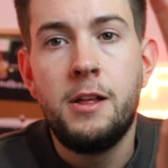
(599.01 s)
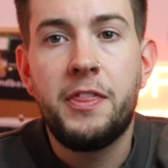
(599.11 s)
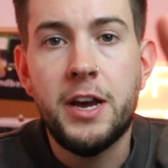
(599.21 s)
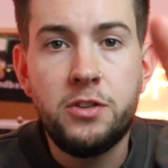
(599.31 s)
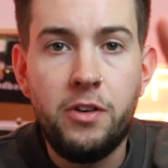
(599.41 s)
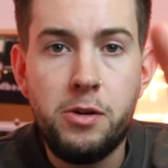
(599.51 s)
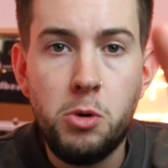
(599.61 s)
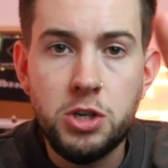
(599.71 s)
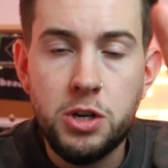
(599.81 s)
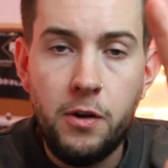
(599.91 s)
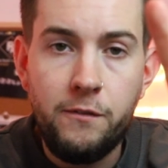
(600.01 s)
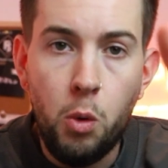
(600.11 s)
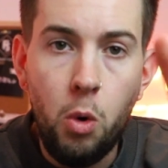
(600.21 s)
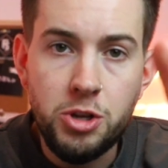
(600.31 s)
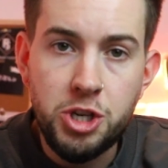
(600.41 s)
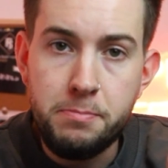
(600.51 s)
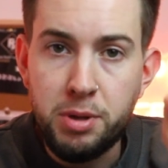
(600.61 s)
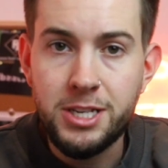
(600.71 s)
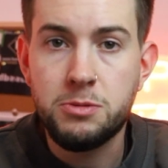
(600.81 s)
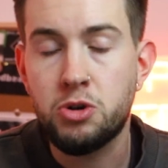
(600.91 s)
Thank you very much for watching.
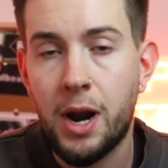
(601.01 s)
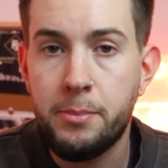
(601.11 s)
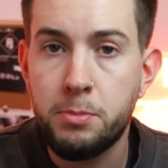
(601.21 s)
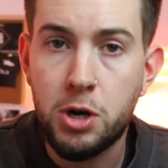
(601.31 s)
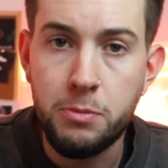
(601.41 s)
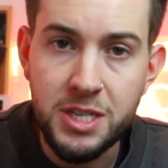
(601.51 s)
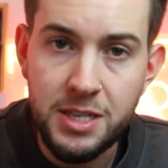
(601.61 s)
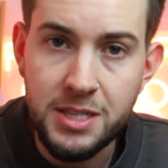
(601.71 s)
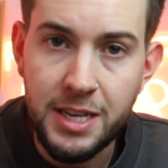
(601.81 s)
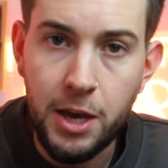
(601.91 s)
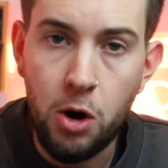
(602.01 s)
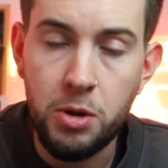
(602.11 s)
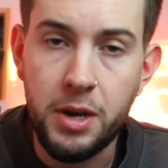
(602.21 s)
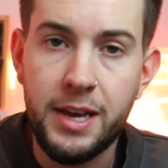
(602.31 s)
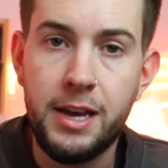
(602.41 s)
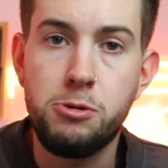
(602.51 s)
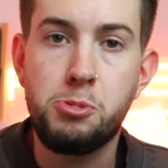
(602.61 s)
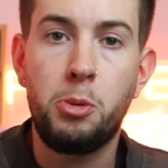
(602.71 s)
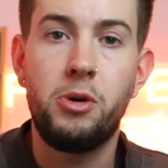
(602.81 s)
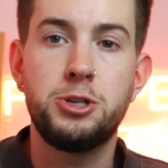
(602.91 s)
Please subscribe, become a season ticket holder here at
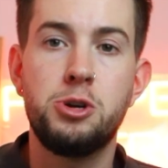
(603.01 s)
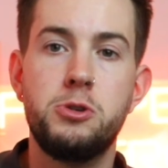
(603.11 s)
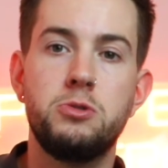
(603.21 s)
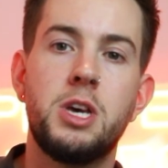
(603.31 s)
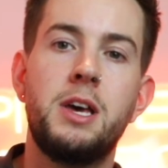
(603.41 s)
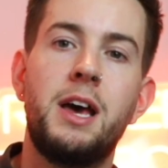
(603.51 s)
Proper Retro Boots,